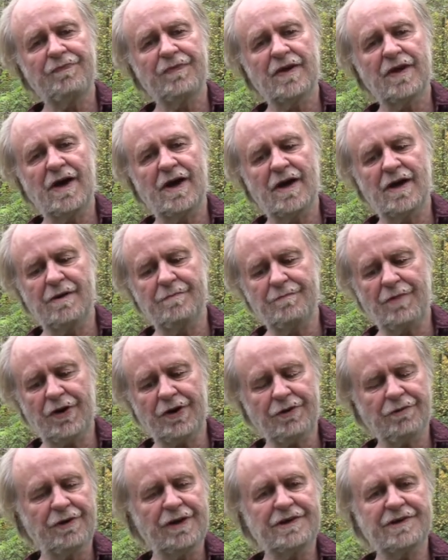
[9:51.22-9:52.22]

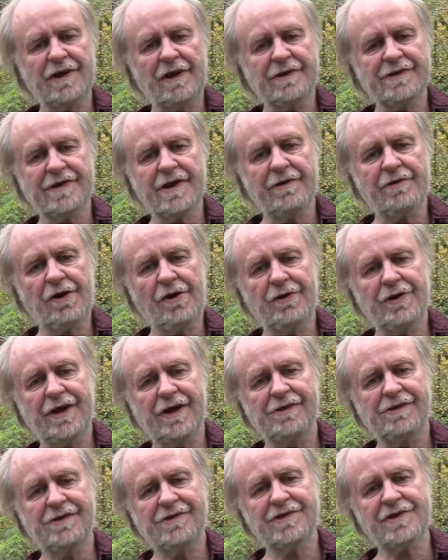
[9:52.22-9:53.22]
Mercury is also going
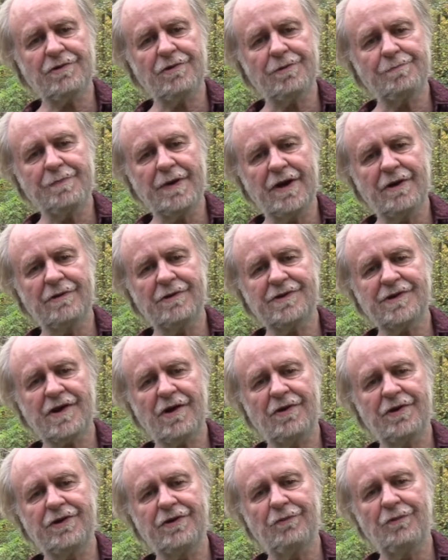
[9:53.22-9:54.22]
into Scorpio. It's
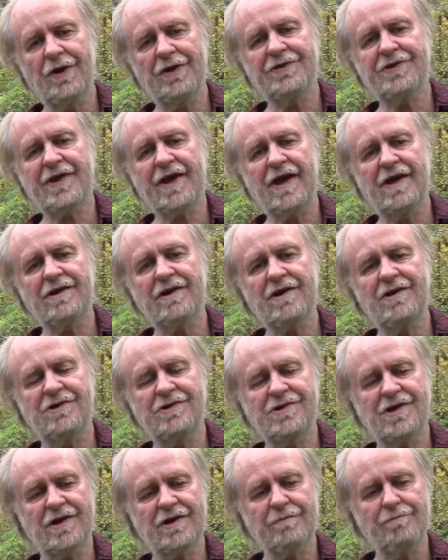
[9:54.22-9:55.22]
going to once again
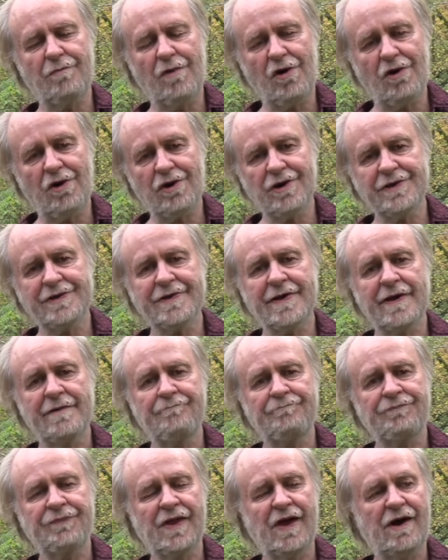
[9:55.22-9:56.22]
conjunct Mars
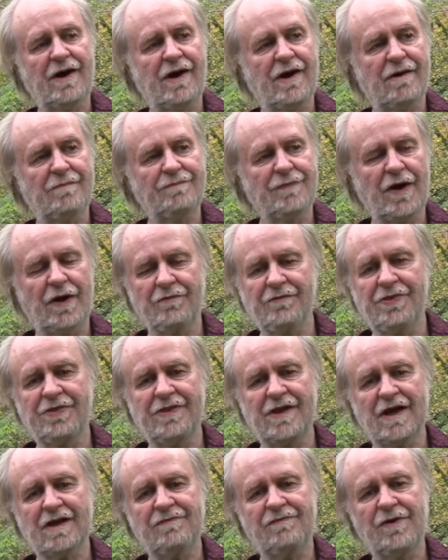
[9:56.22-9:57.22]
over the
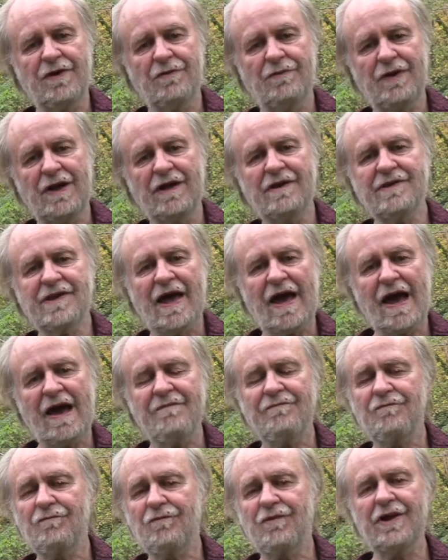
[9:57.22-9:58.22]
next few weeks. They
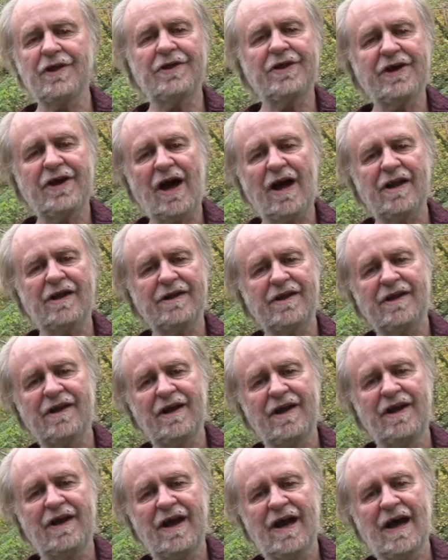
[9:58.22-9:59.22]
haven't really gotten
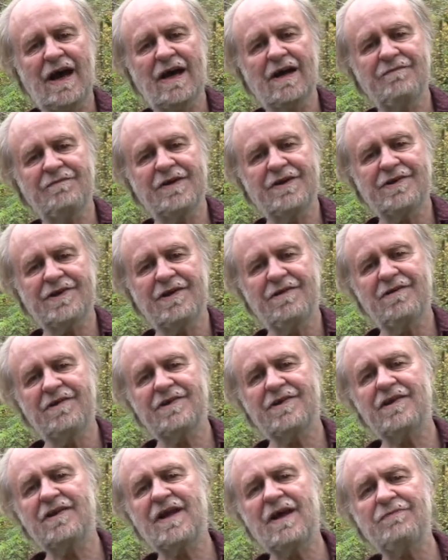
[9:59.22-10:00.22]
out of it. So
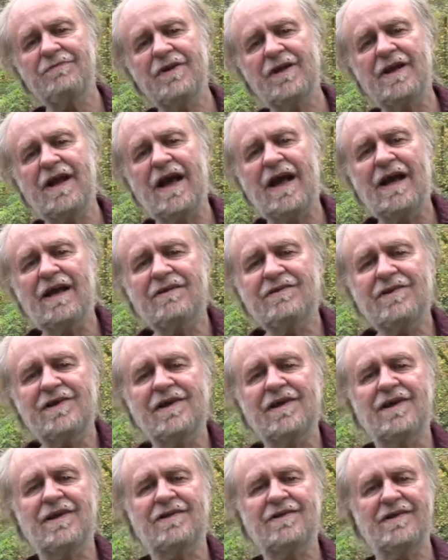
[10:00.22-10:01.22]
there's a definite
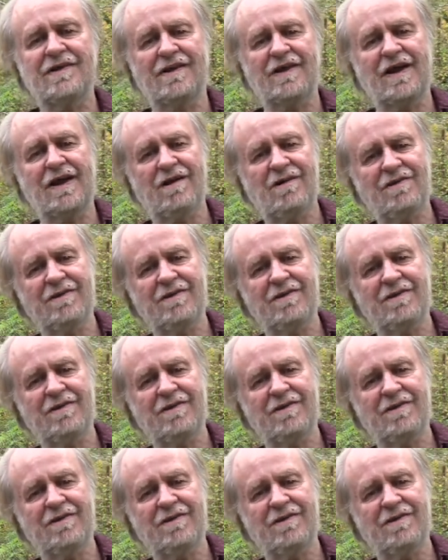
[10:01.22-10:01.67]
antsiness in the air.